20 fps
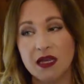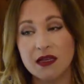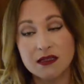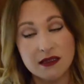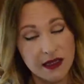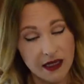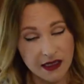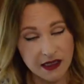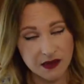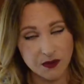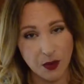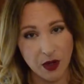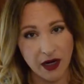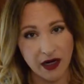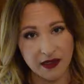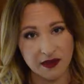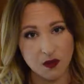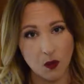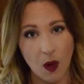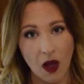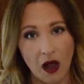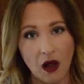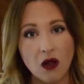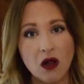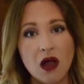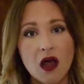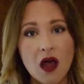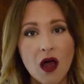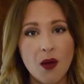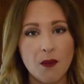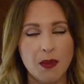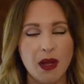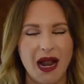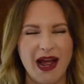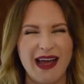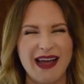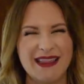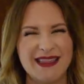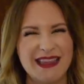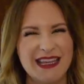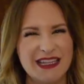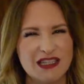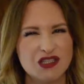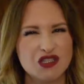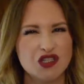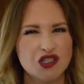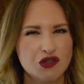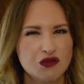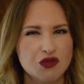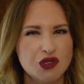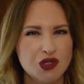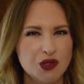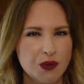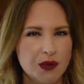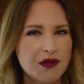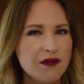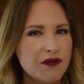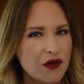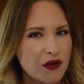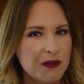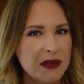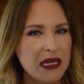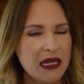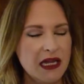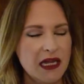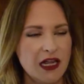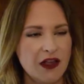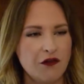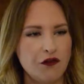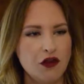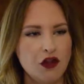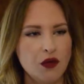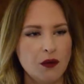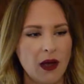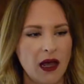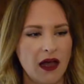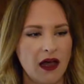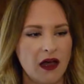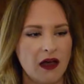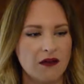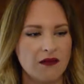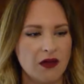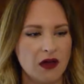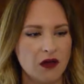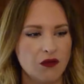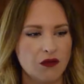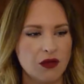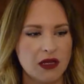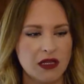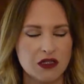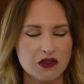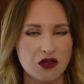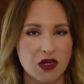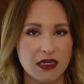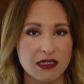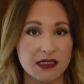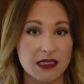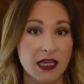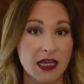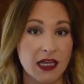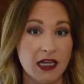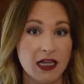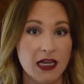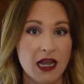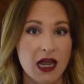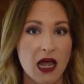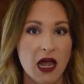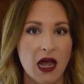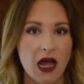setting spray as well, but I think it's too dewy for me. If you have really dry skin